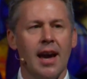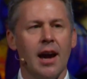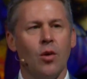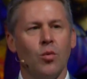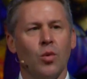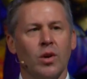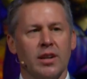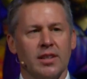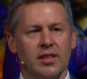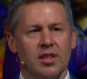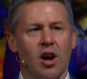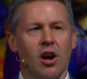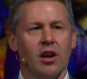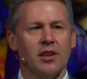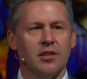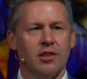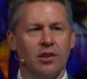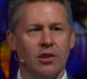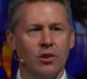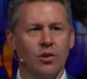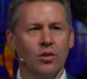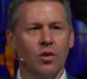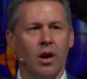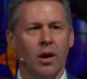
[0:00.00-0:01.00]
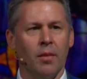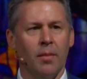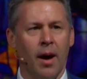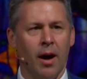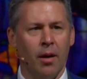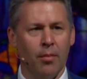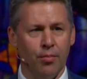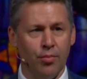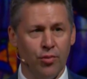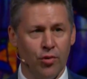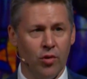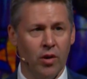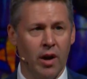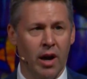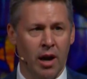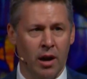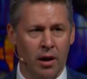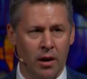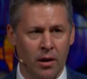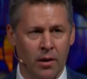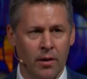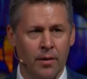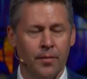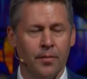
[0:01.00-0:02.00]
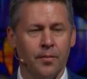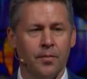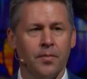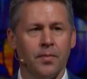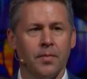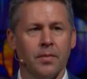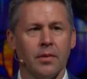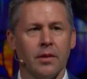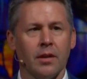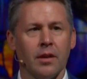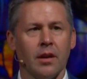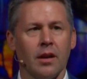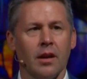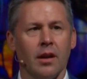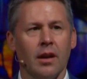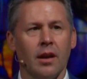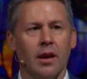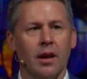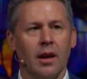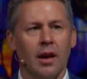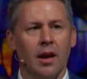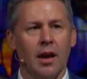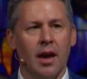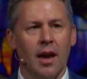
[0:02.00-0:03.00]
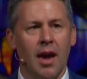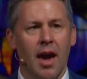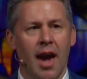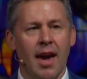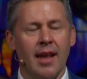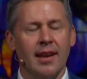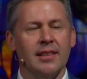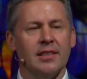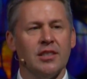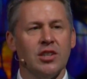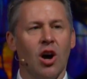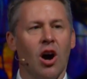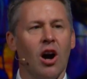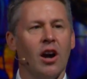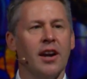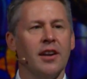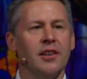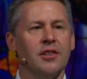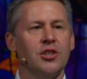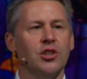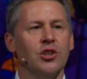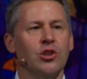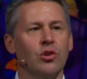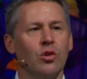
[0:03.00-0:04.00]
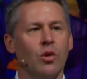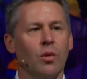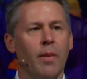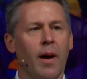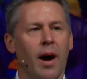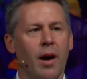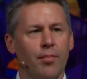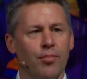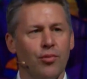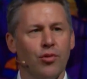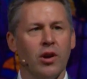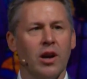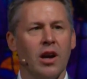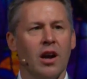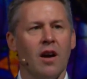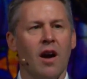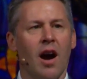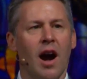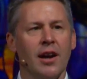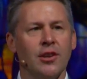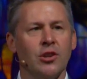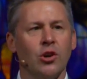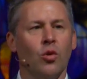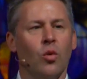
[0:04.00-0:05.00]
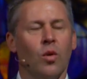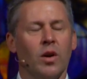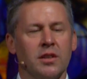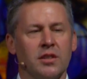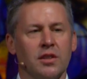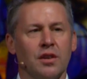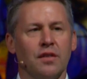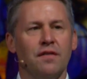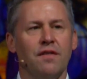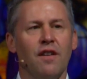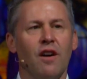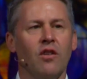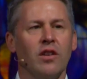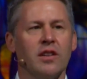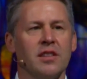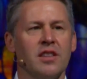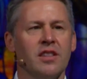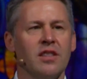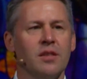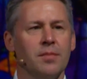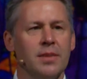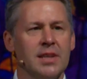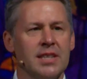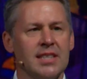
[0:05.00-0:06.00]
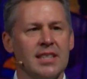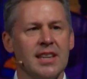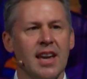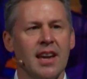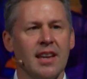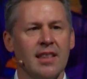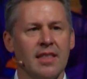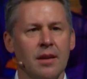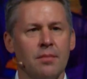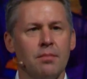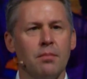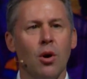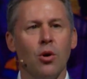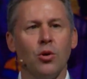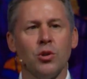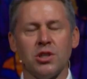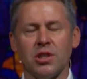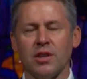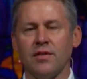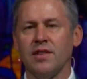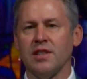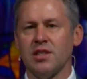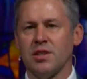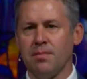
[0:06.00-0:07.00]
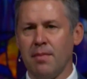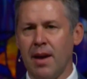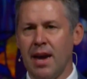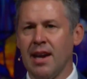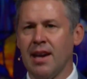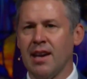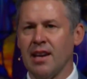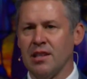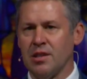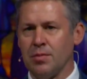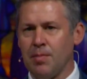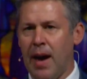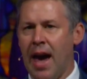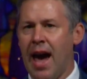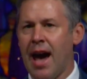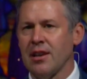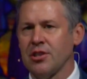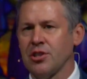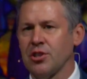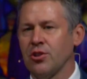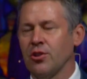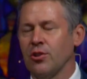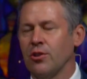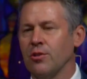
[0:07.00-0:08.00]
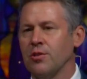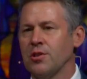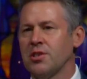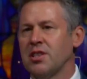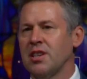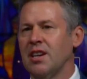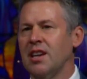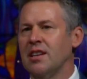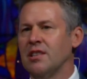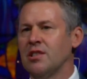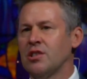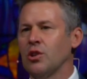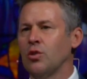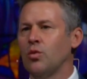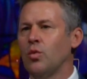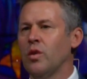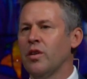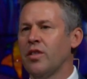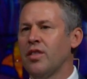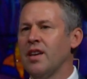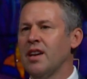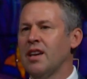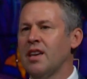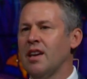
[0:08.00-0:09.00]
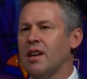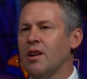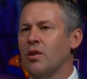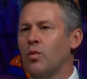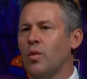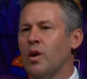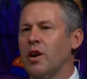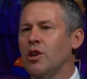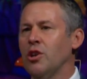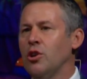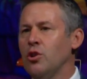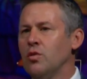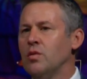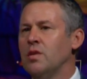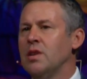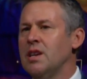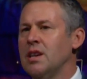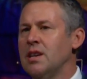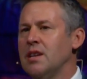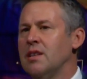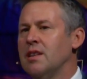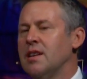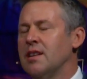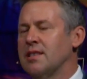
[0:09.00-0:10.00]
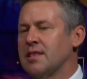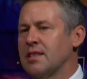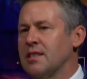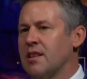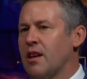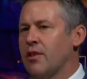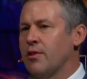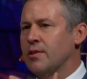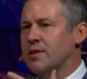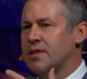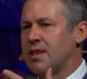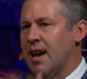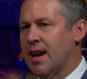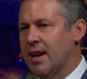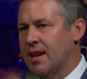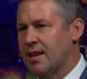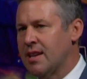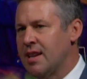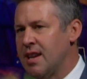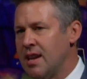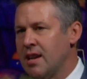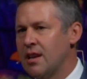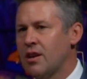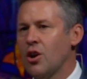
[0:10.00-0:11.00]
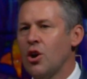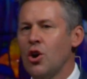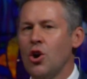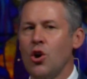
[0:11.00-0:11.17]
I want to talk to you about prayer. And in talking to you about prayer, I don't want to fall into the mistake that most of us make as pastors into thinking what you need is another technique